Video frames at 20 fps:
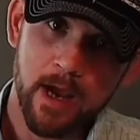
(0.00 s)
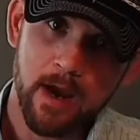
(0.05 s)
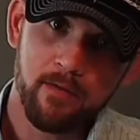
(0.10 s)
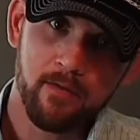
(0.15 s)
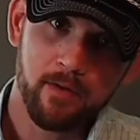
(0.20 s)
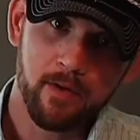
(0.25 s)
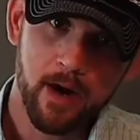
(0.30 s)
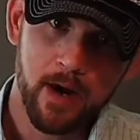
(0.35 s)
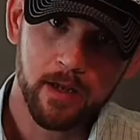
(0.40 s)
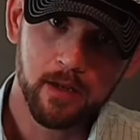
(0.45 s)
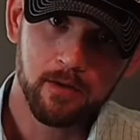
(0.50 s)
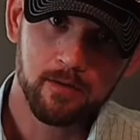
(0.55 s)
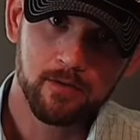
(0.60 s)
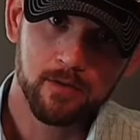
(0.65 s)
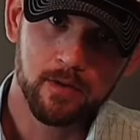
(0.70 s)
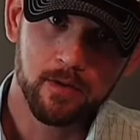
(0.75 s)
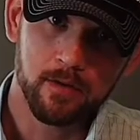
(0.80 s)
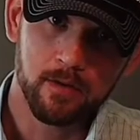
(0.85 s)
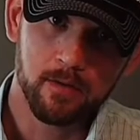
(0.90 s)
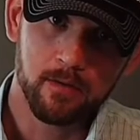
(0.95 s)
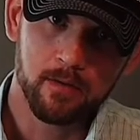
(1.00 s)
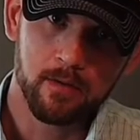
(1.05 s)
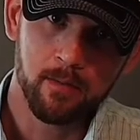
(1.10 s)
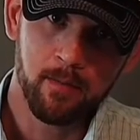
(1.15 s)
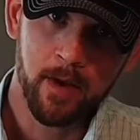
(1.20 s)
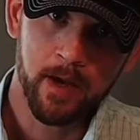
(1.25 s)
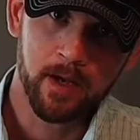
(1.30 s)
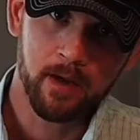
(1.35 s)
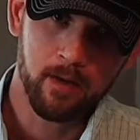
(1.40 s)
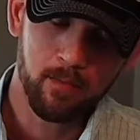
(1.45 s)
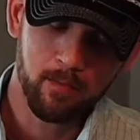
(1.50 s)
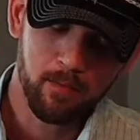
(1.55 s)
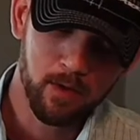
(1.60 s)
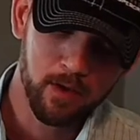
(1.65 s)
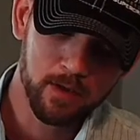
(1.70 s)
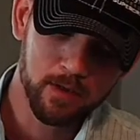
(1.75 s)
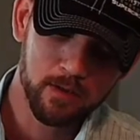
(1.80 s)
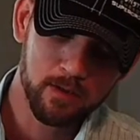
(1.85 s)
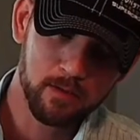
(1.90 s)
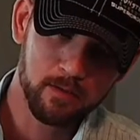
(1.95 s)
after I use the makeup
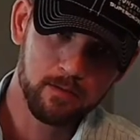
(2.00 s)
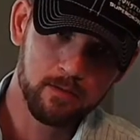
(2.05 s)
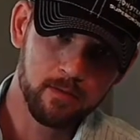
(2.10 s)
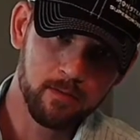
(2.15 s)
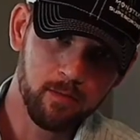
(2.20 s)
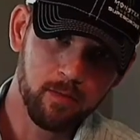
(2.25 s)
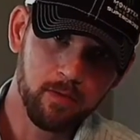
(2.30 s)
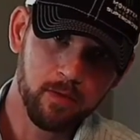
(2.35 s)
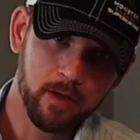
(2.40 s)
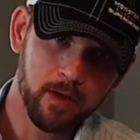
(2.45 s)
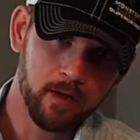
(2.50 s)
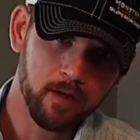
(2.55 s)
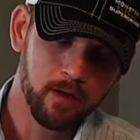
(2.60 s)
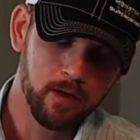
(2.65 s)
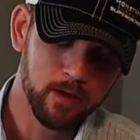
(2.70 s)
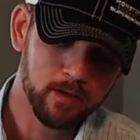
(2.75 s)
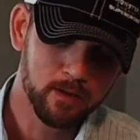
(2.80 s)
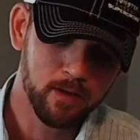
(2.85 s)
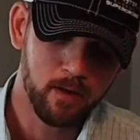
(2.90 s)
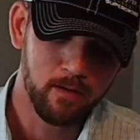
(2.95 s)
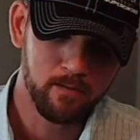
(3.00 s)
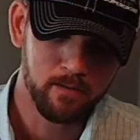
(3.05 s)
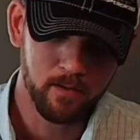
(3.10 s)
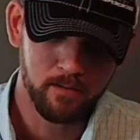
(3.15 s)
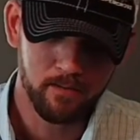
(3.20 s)
brush to pull any dust off